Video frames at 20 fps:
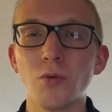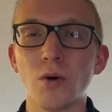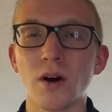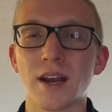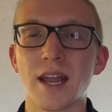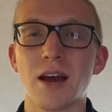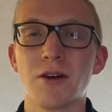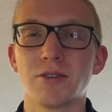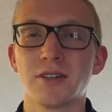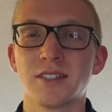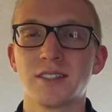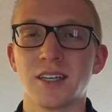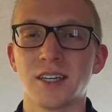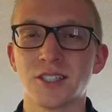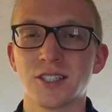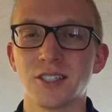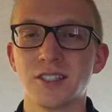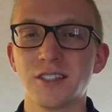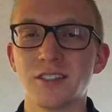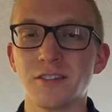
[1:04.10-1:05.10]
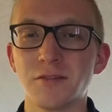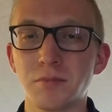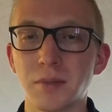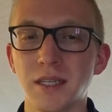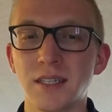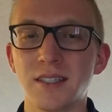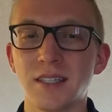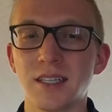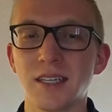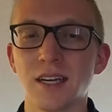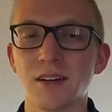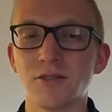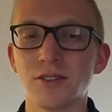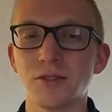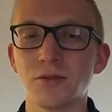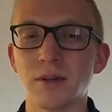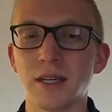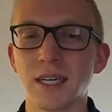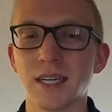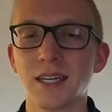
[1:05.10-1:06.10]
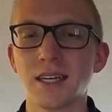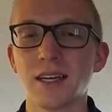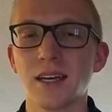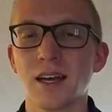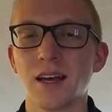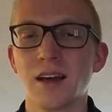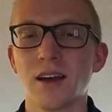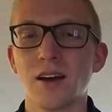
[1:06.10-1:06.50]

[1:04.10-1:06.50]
1-hour sessions of PT every week,